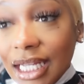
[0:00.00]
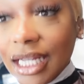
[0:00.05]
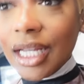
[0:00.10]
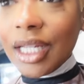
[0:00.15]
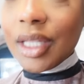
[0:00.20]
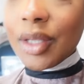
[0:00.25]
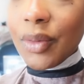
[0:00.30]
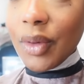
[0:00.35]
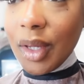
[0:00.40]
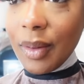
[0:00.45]

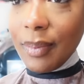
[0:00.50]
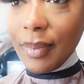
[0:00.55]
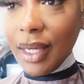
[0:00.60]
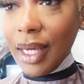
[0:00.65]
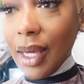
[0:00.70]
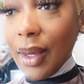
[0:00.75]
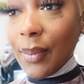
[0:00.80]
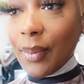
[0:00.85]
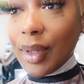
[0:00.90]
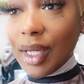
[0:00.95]
Tuz with
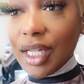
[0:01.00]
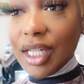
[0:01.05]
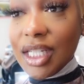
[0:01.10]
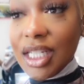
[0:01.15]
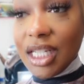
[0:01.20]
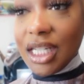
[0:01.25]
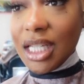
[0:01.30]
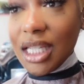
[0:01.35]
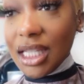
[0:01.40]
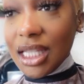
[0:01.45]
me, but
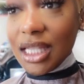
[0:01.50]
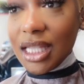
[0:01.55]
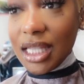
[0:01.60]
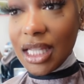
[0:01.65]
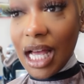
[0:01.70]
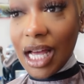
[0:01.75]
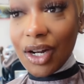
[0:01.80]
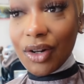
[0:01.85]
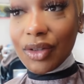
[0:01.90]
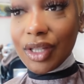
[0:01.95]

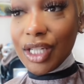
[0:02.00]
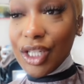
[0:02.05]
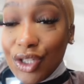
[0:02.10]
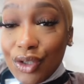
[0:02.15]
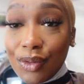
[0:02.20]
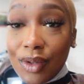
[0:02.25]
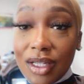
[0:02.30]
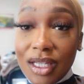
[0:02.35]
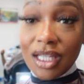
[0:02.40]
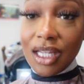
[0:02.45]
she's, I don't think
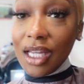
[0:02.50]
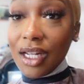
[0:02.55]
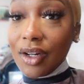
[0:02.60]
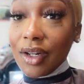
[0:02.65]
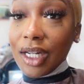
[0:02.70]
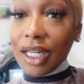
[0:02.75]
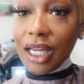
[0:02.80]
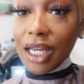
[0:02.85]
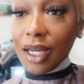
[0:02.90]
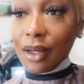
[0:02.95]
she wants to get
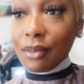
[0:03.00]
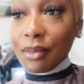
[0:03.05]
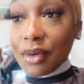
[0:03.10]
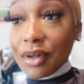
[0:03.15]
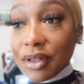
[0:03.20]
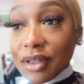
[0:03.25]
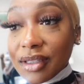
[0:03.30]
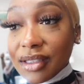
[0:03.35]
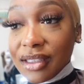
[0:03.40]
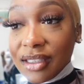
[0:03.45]
on the
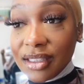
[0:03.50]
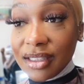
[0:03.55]
camera.